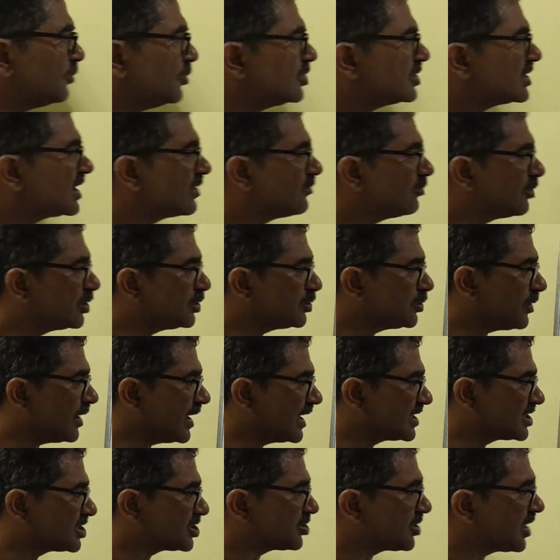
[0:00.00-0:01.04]
I want to
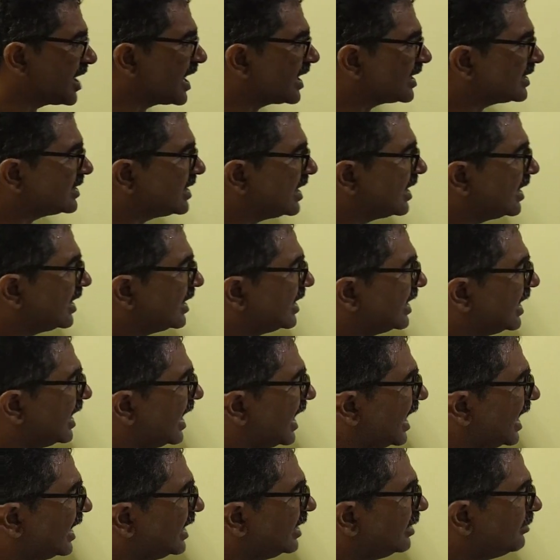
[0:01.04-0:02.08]
extract
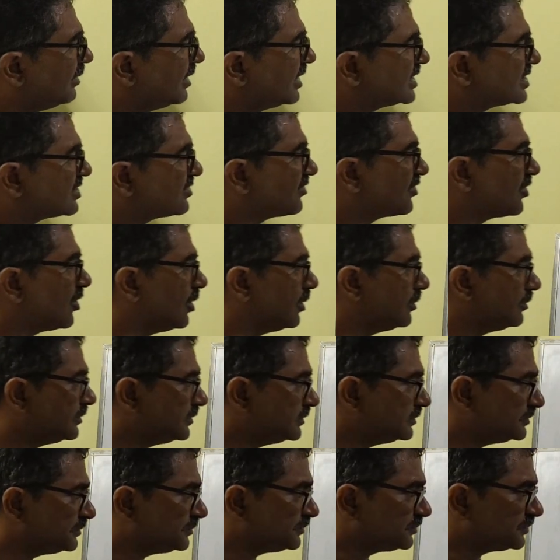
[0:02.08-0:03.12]
elements from
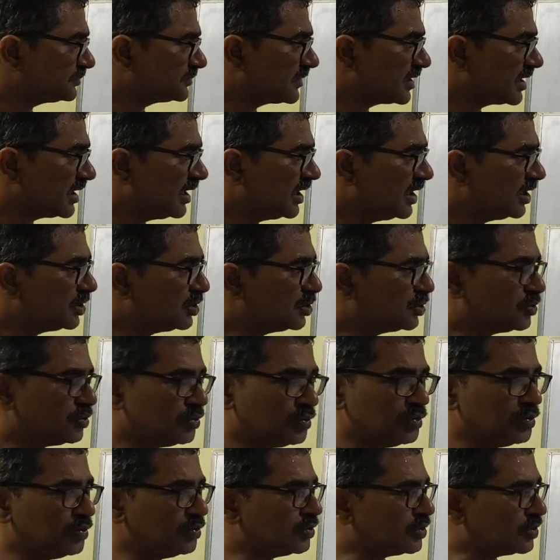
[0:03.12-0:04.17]

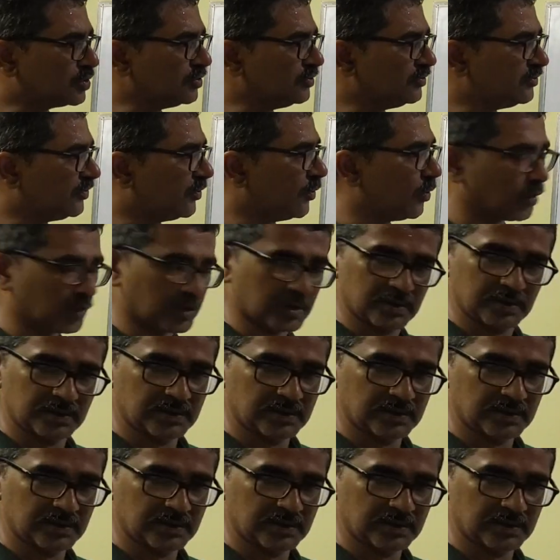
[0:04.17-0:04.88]
2 to 4.